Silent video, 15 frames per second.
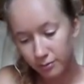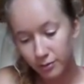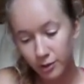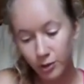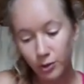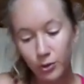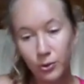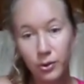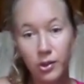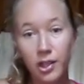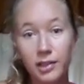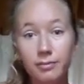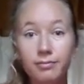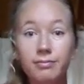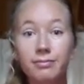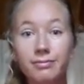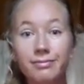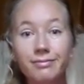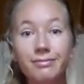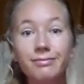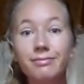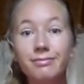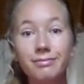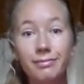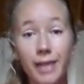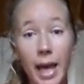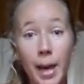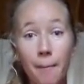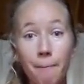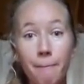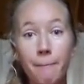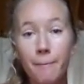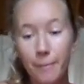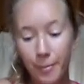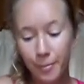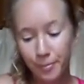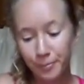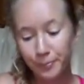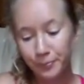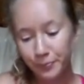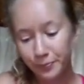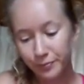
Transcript: you know who you are. M. Mm.